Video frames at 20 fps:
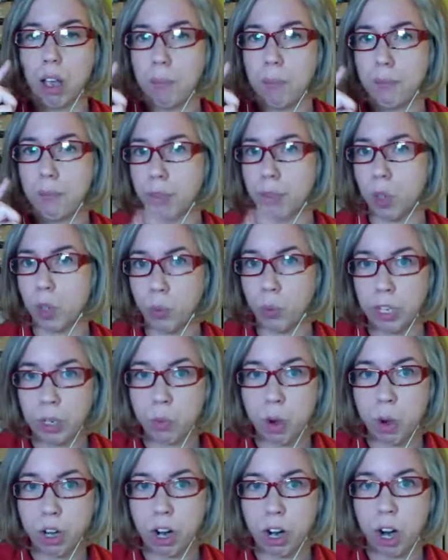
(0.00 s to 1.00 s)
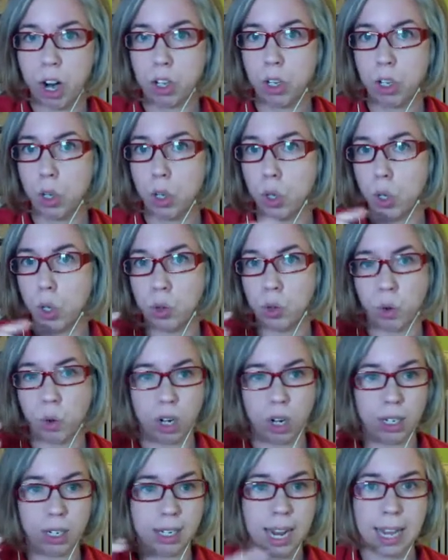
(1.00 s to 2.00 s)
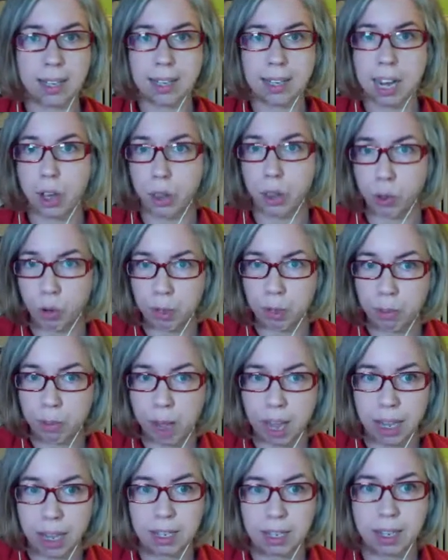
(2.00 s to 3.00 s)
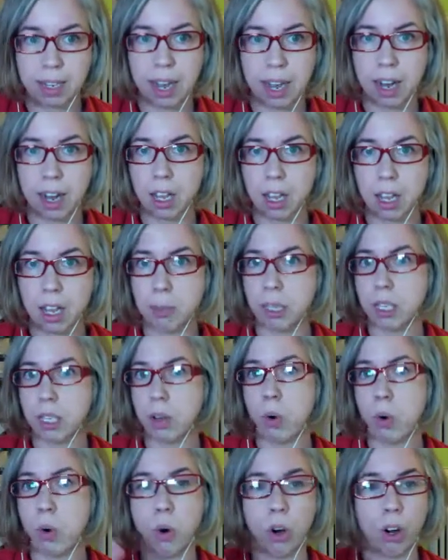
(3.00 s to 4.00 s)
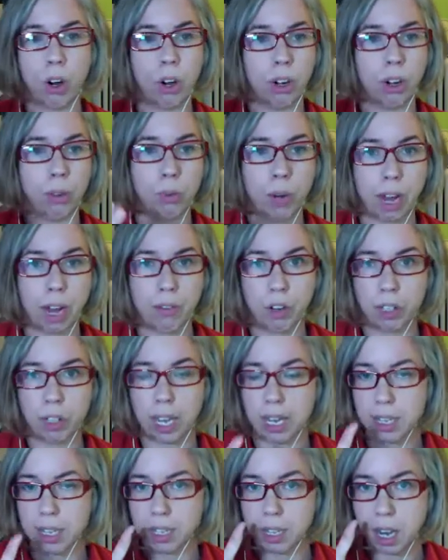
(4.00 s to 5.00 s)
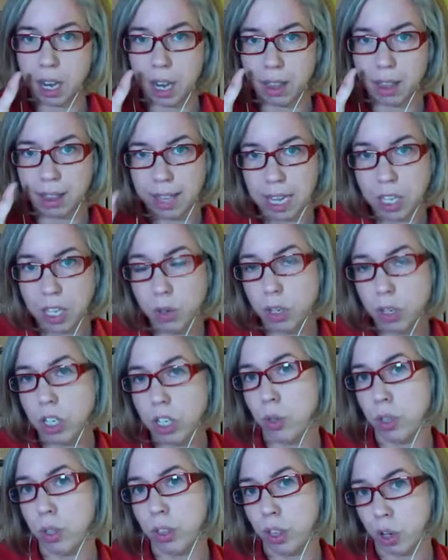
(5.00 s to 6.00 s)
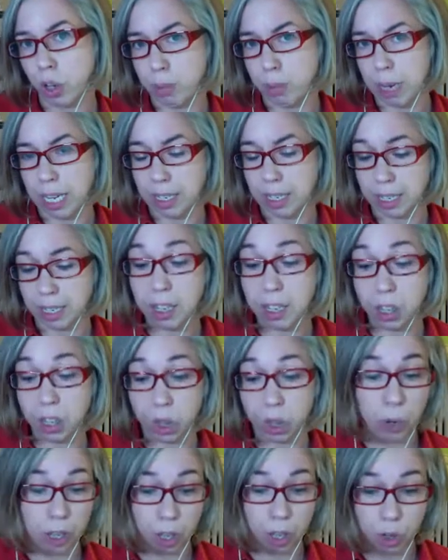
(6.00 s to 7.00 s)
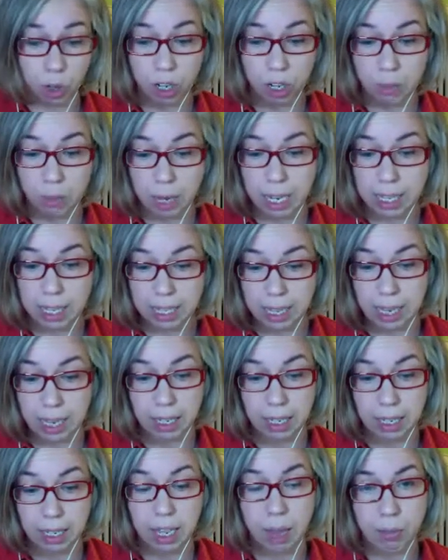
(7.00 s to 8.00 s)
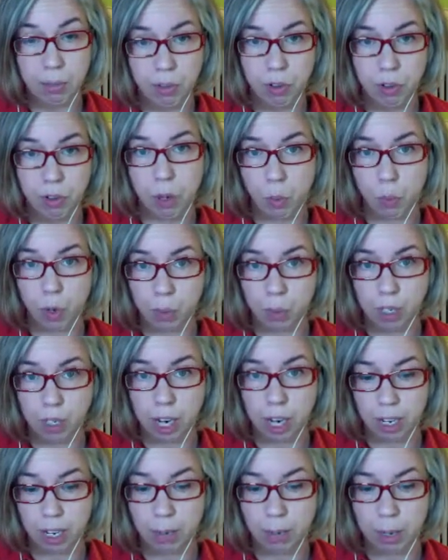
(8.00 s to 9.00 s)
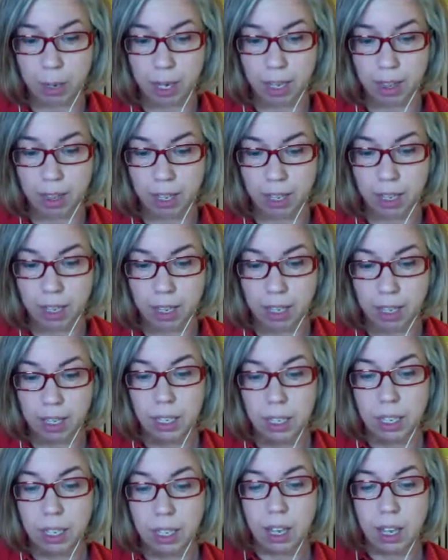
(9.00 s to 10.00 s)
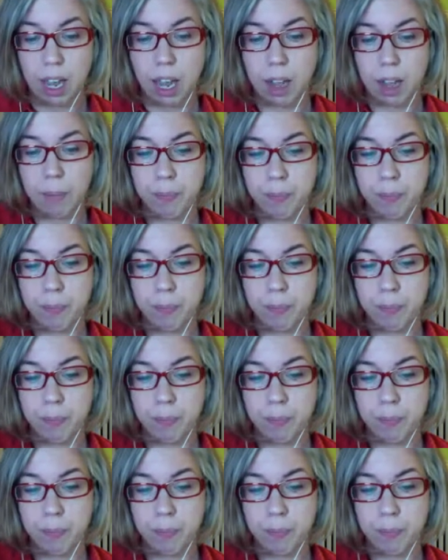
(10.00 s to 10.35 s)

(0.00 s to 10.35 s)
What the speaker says: read one article or test out 3 mic setups or whatever, like a thing you can do in 30 minutes. This is where the 30 minutes thing comes from that Will was talking about, I think. Doing